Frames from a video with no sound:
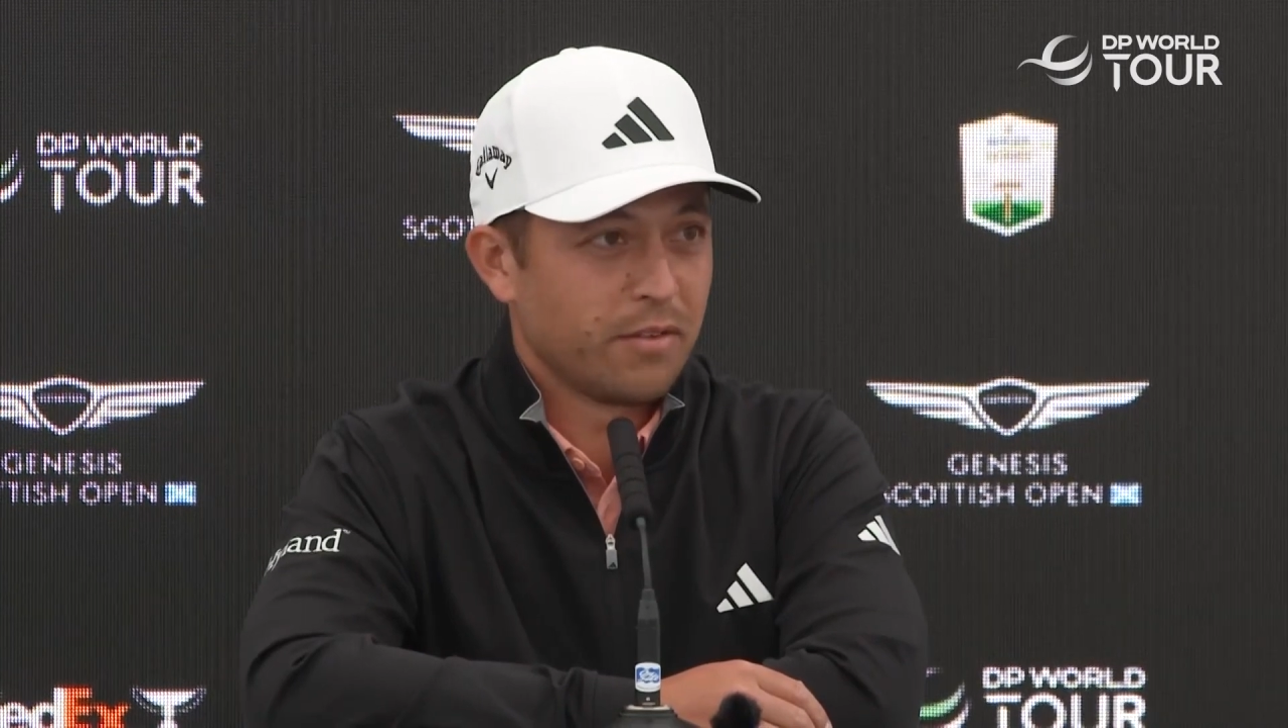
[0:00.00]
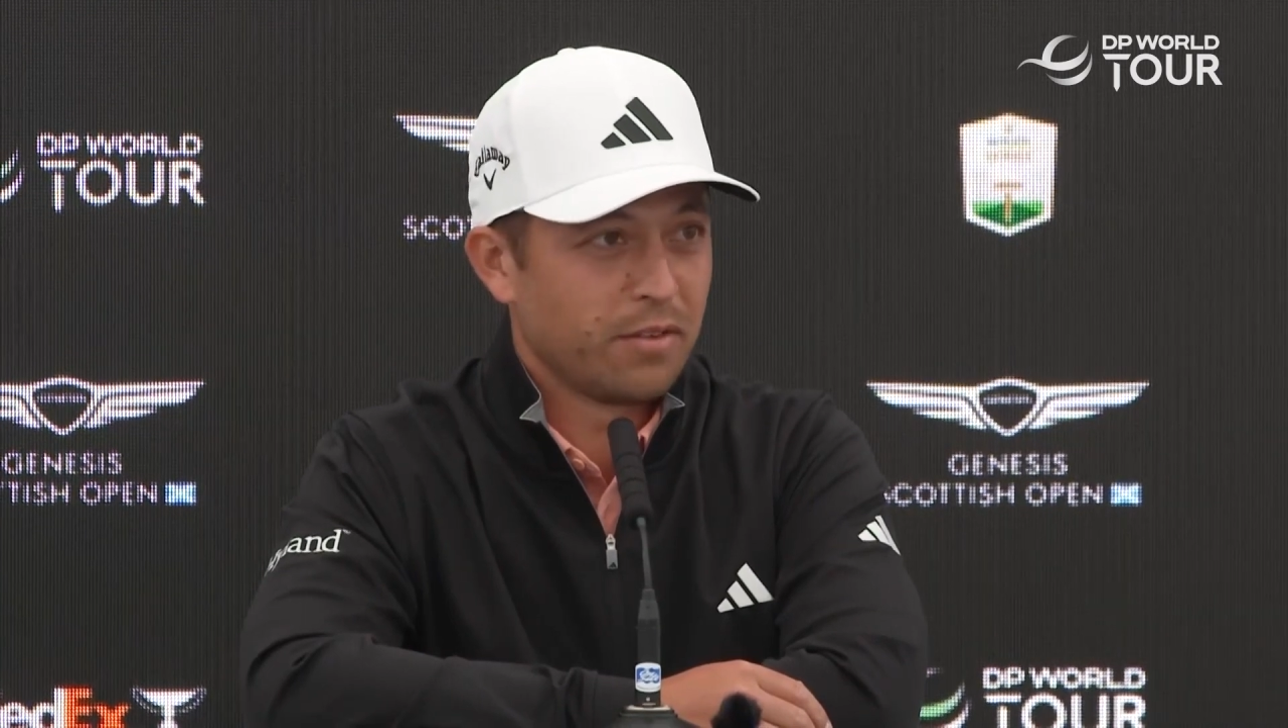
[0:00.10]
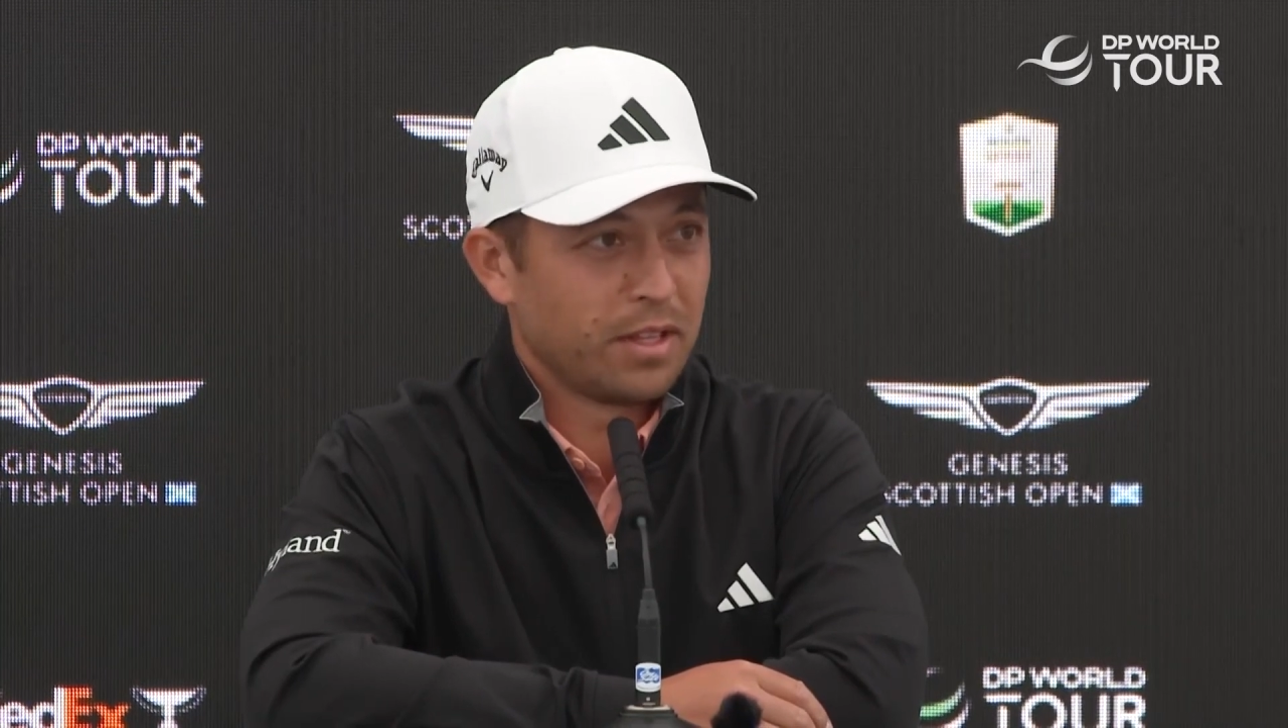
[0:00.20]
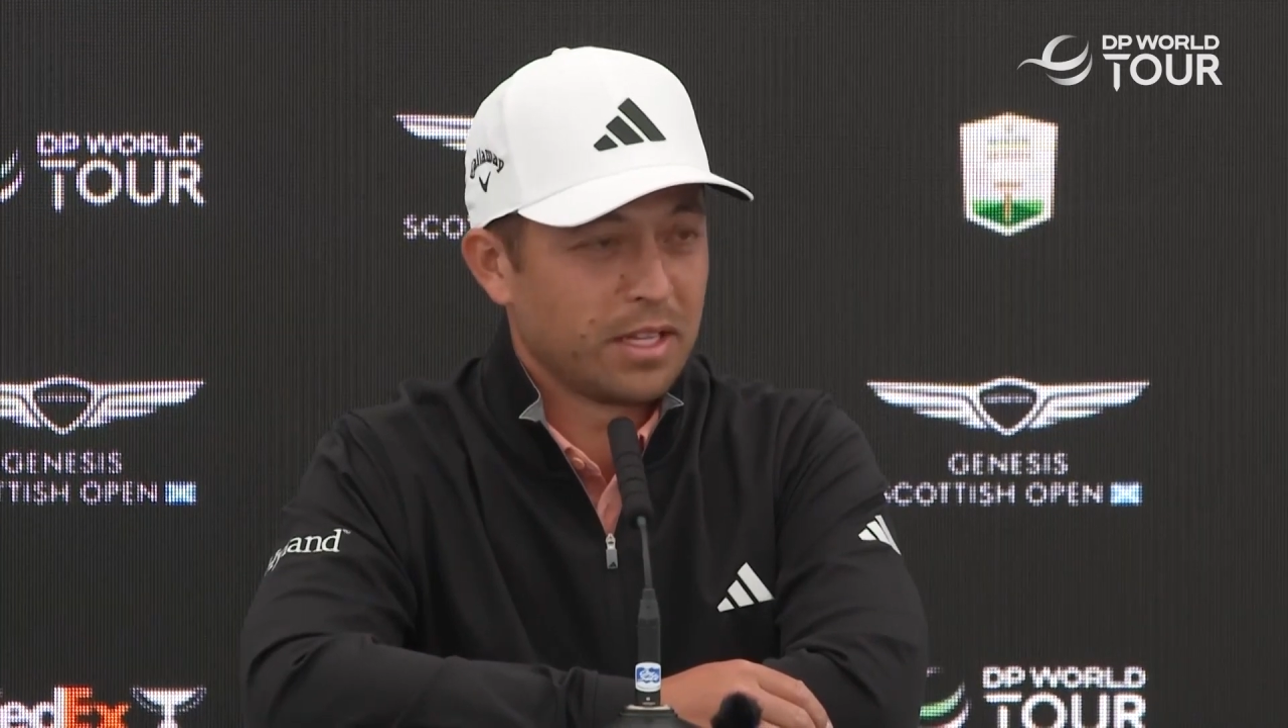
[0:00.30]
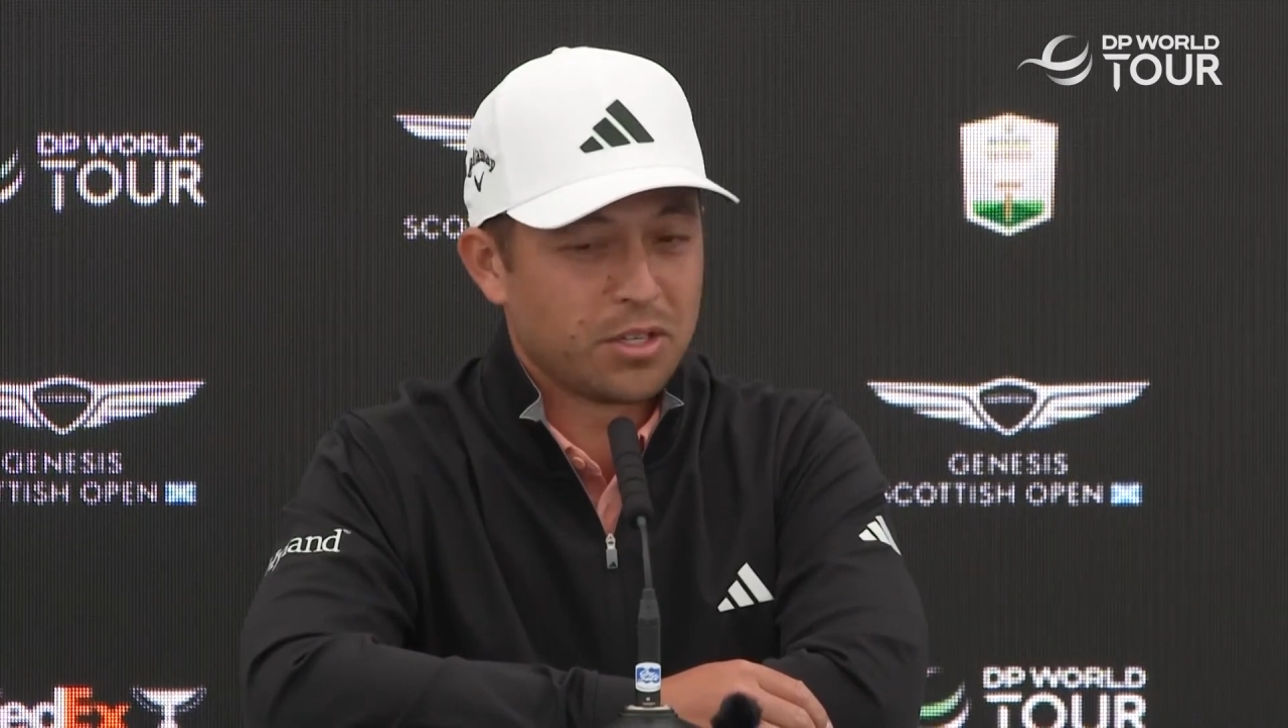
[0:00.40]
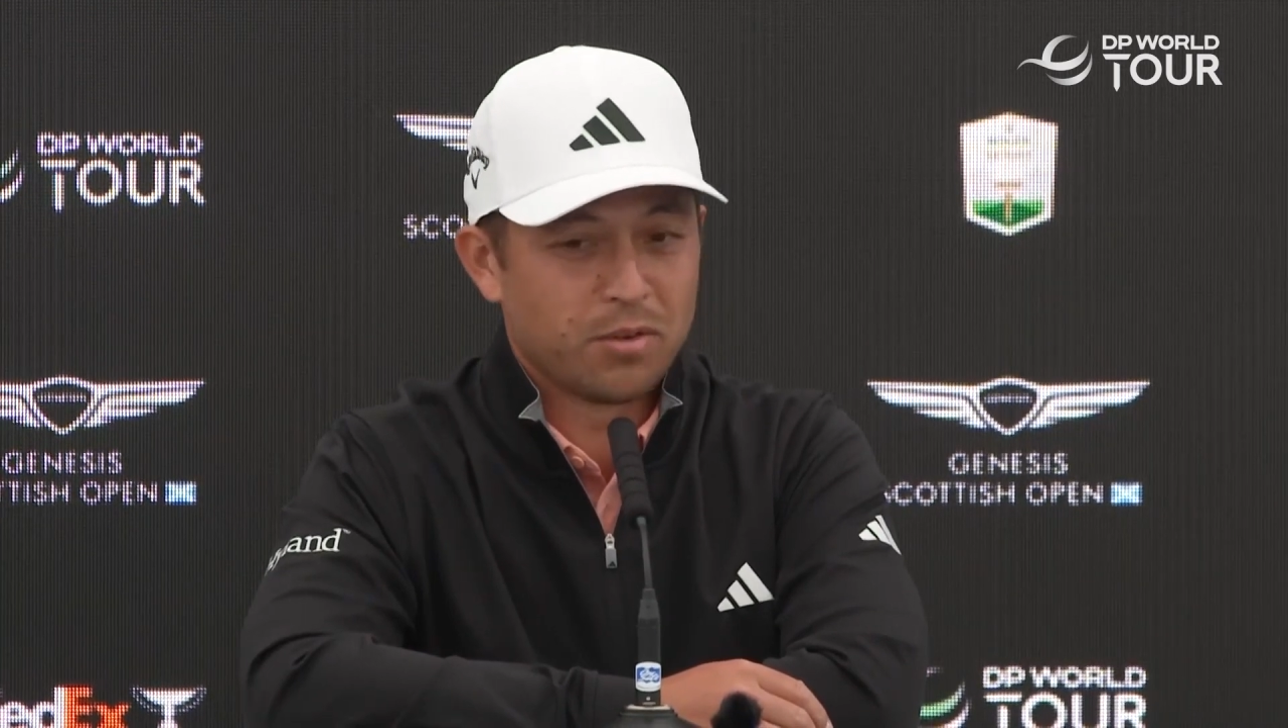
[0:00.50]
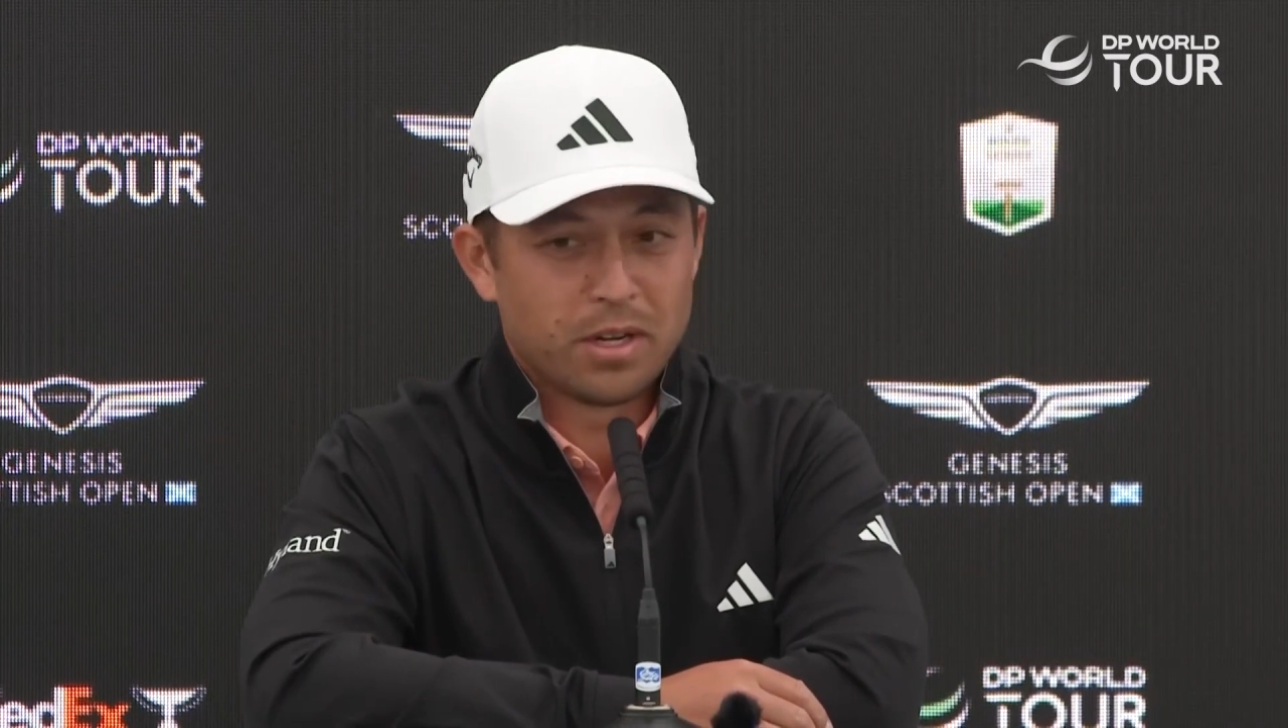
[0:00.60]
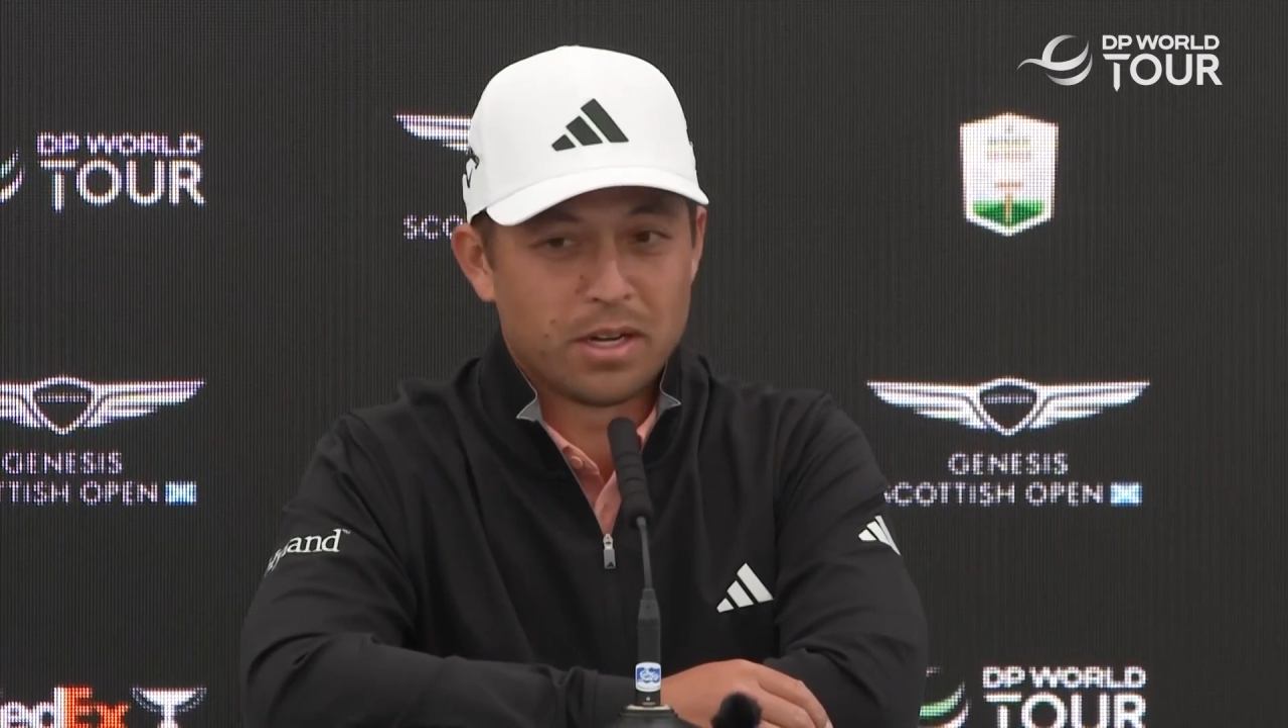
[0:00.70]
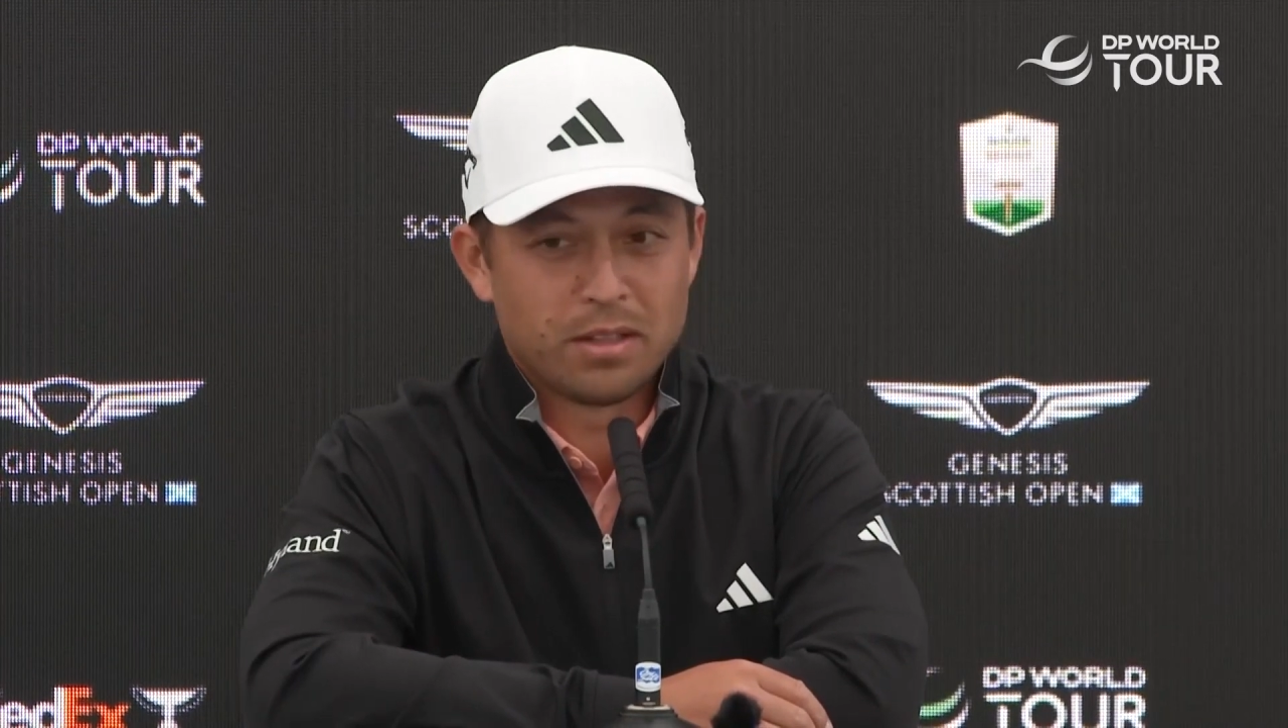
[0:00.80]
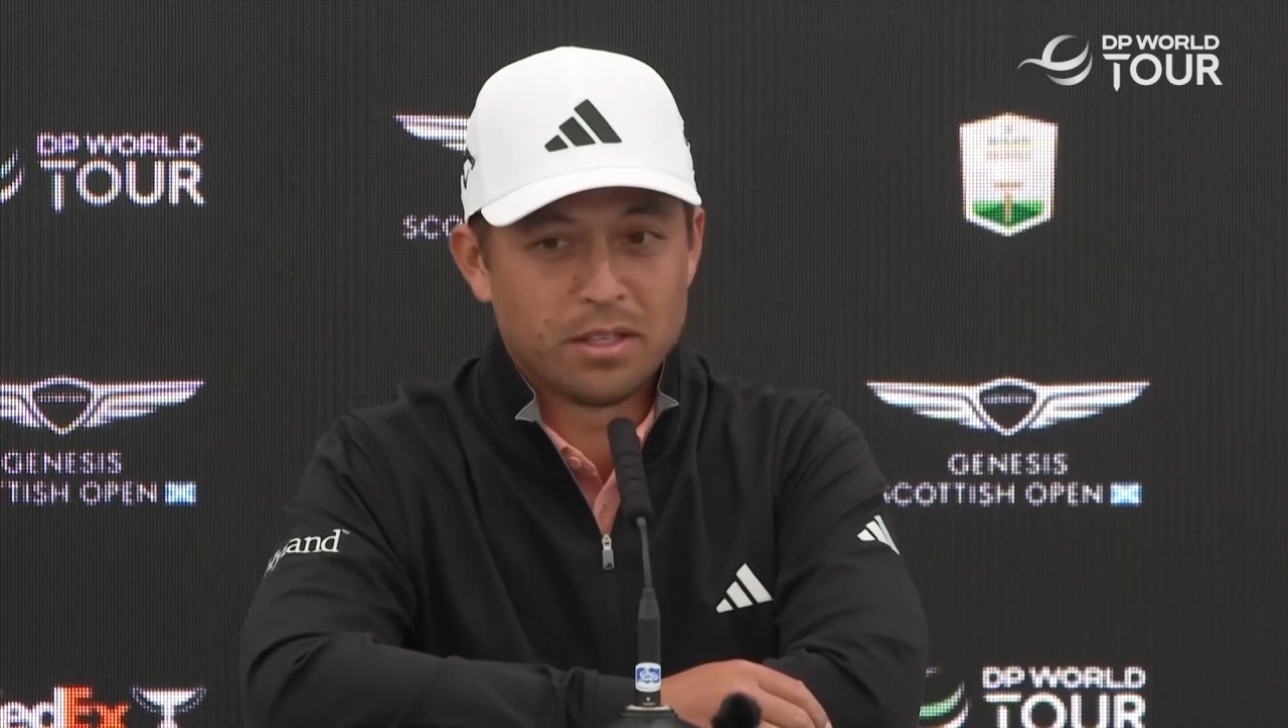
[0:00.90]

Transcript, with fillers: everything that's going on.